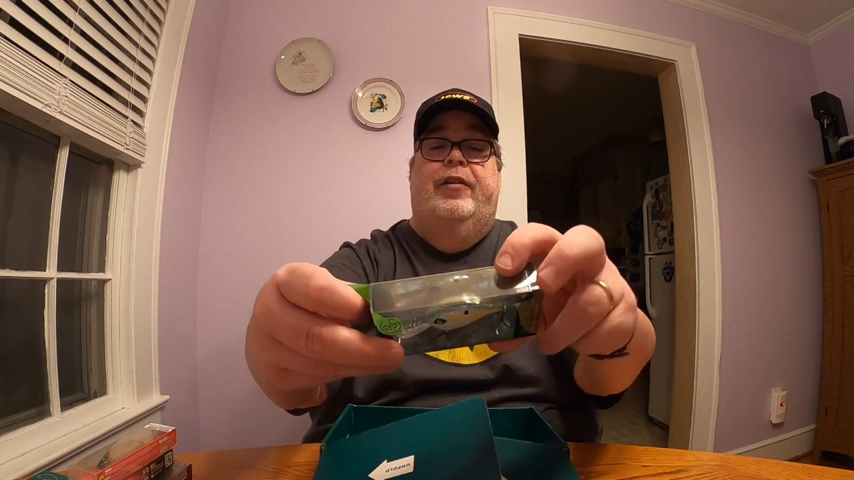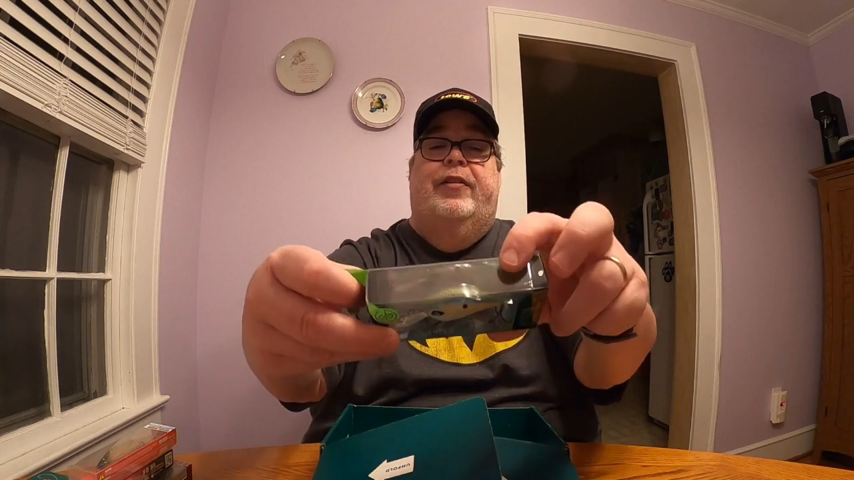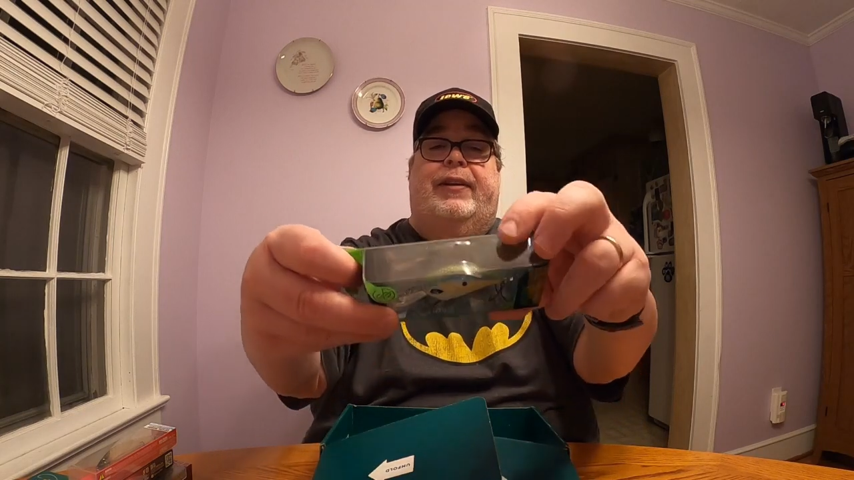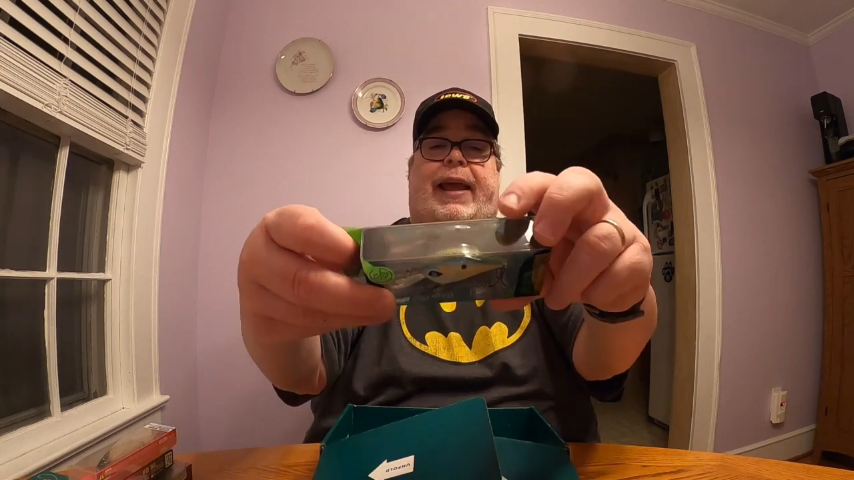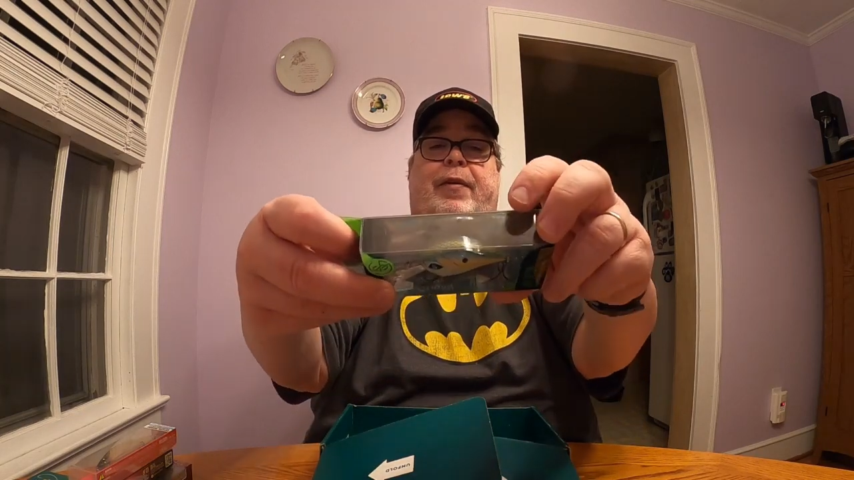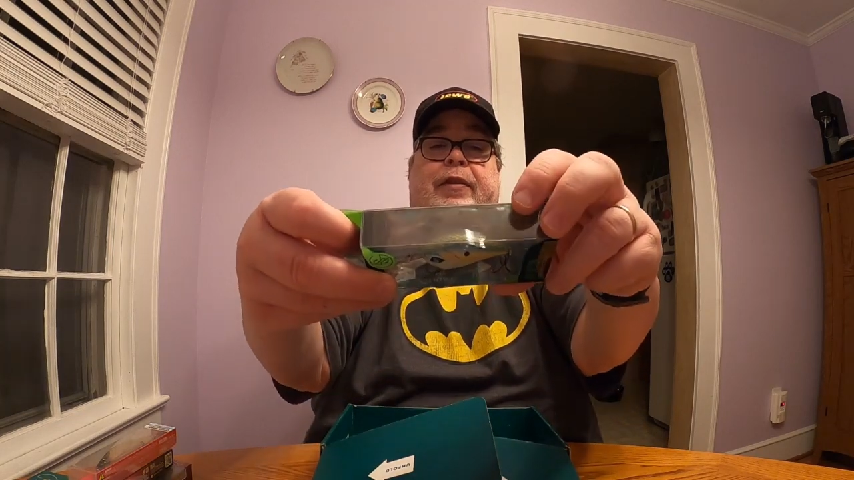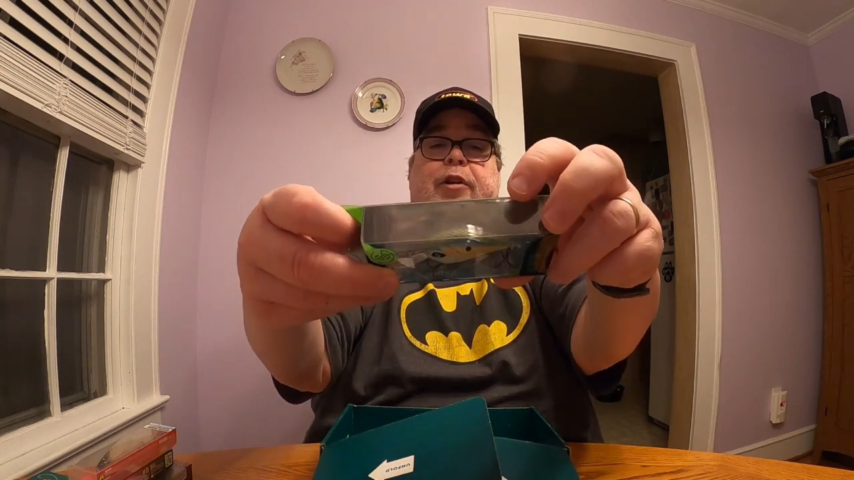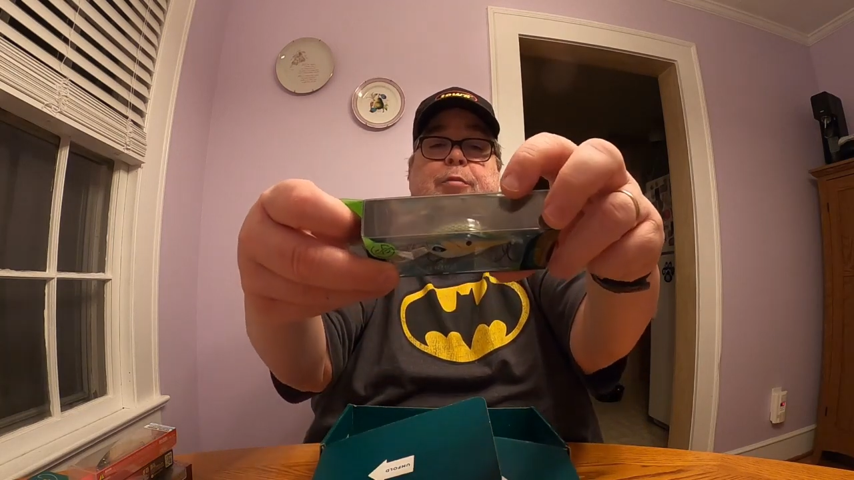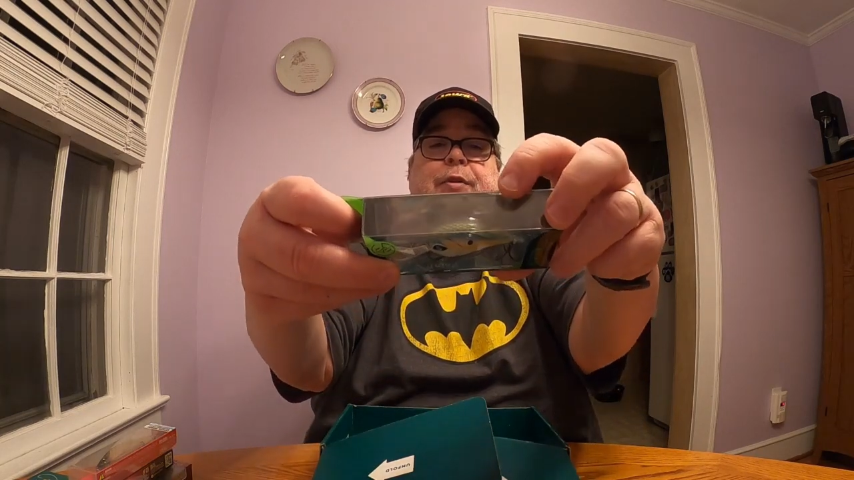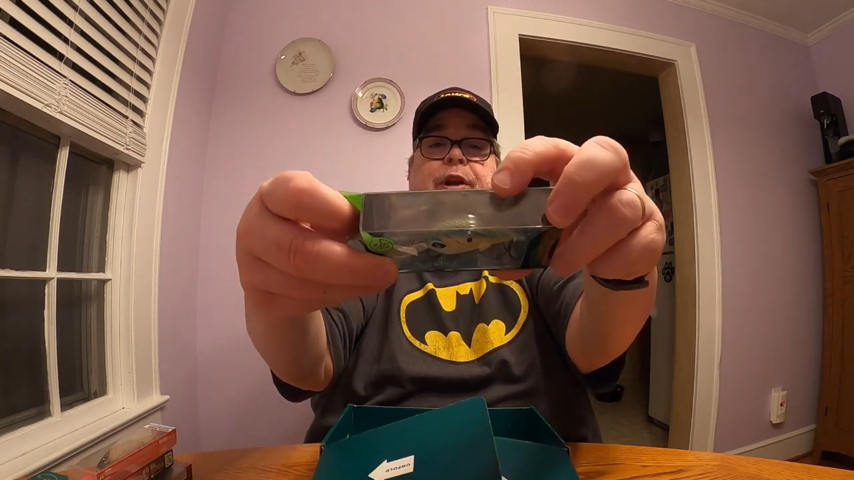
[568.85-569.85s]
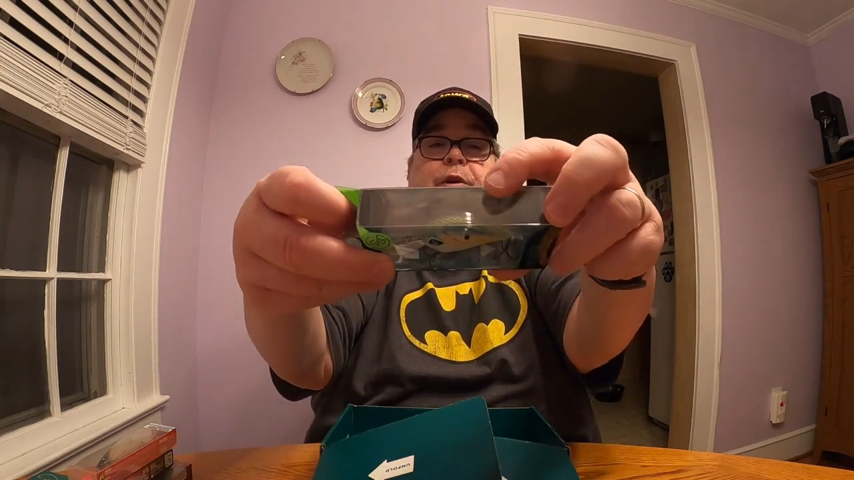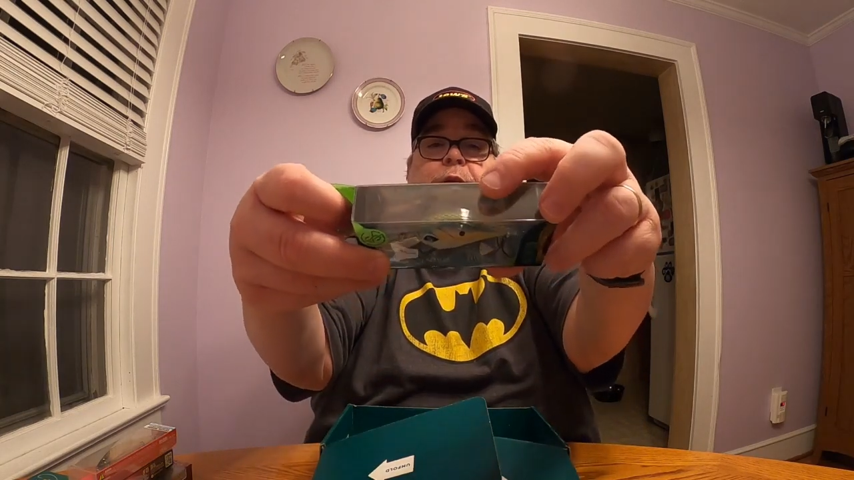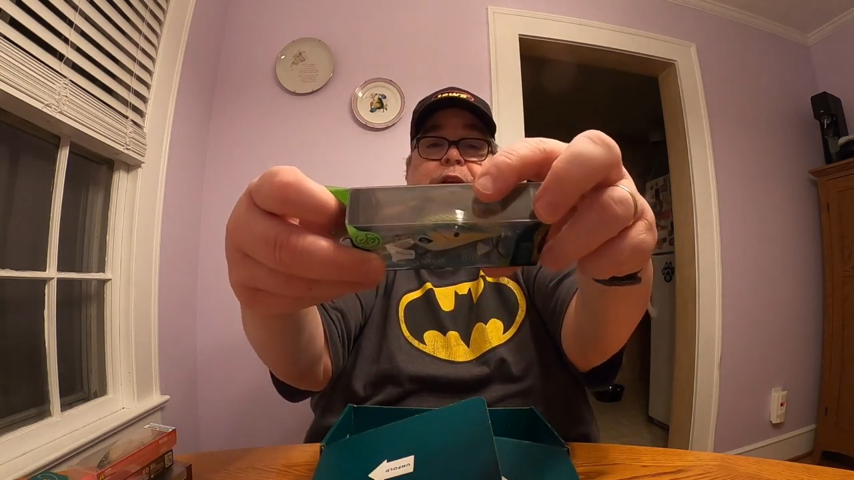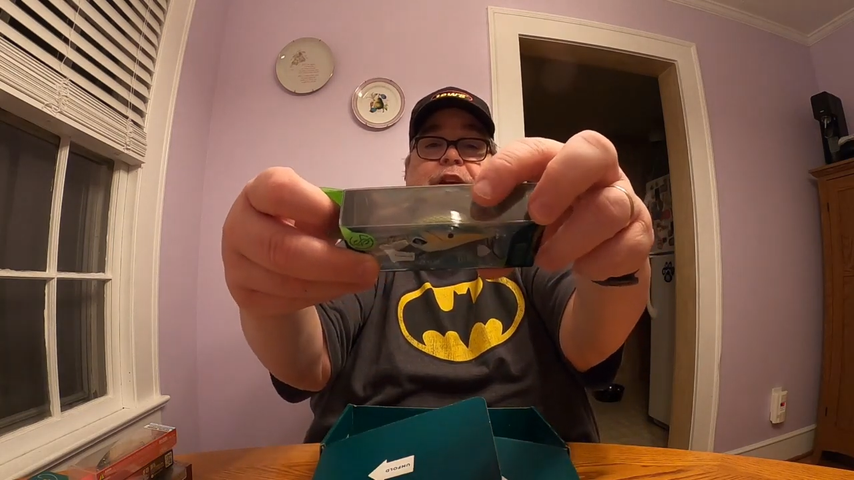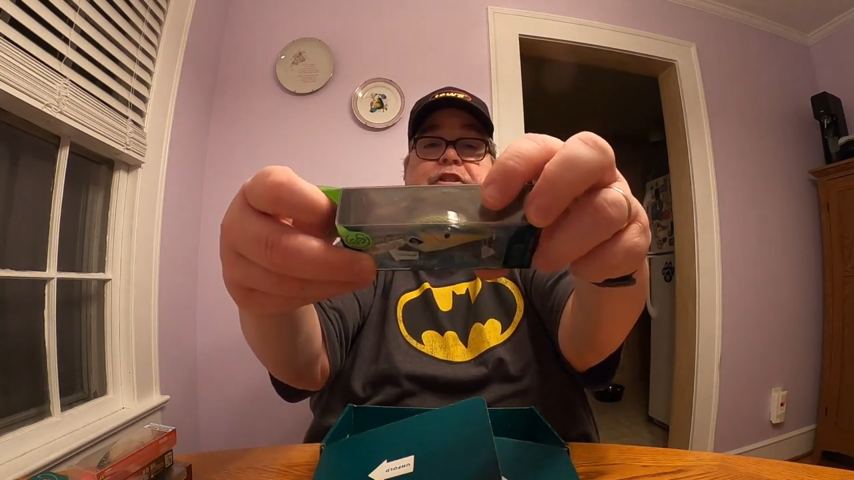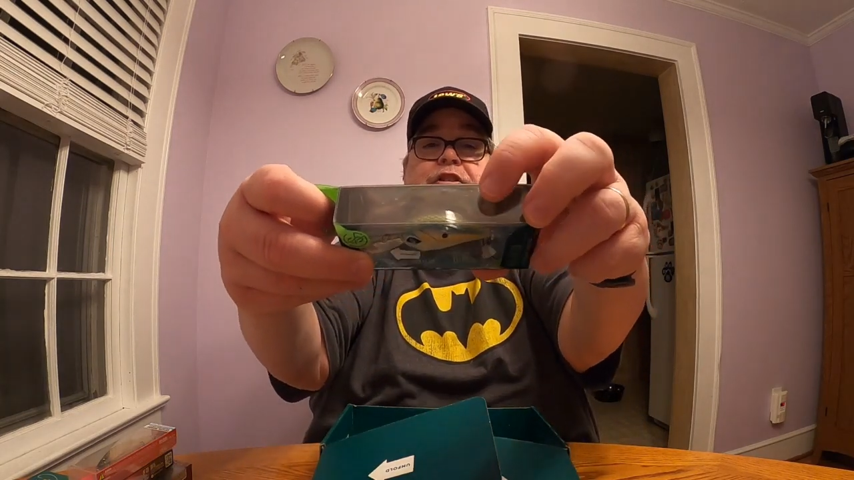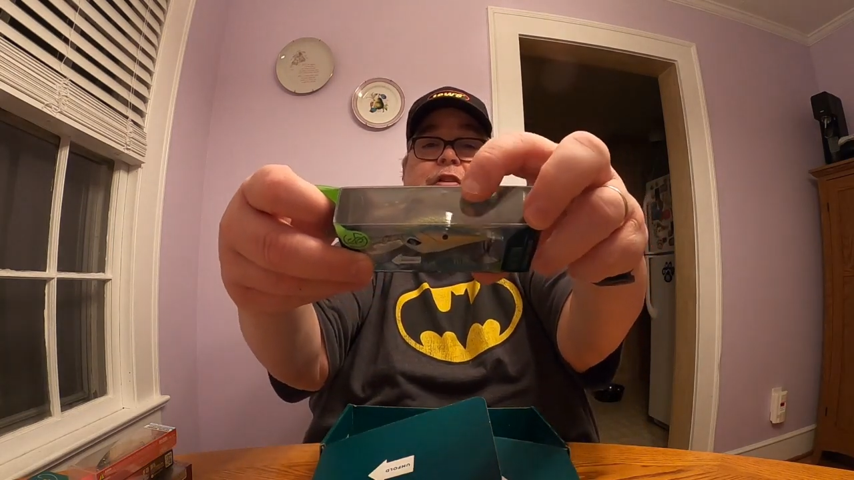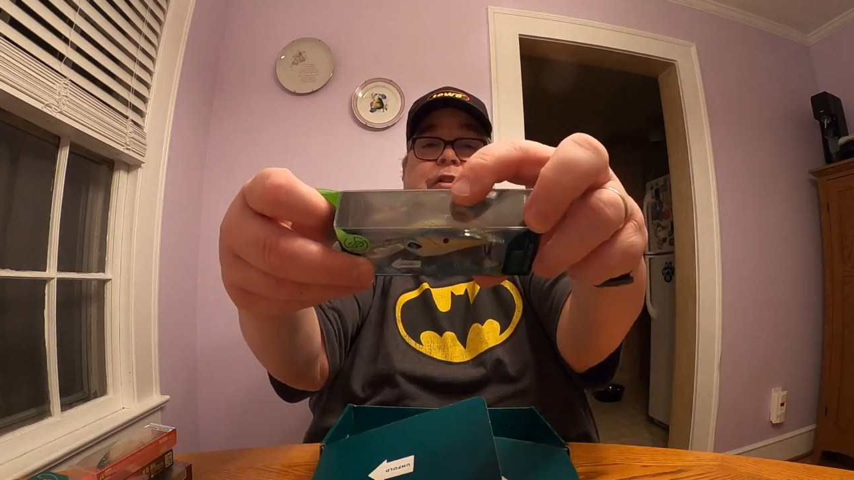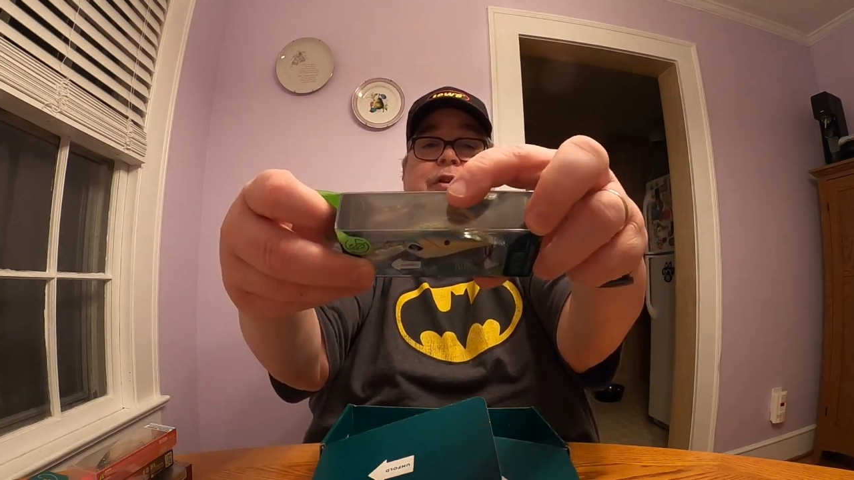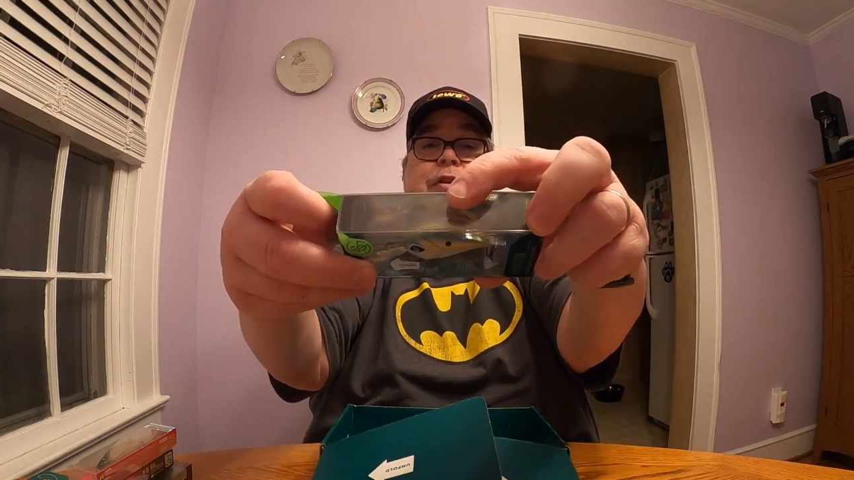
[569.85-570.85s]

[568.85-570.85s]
Looks like they have a little bit of greenish